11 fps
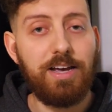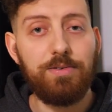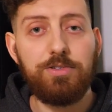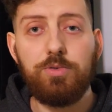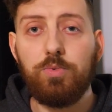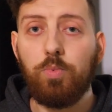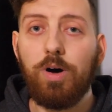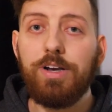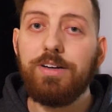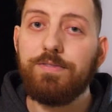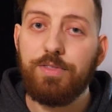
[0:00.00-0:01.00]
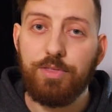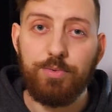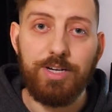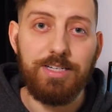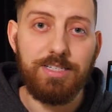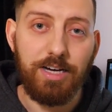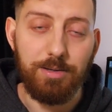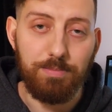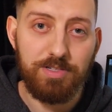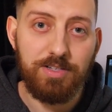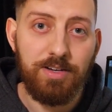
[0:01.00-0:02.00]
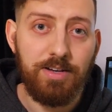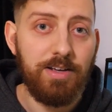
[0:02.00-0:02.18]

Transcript: down to one of 3 types: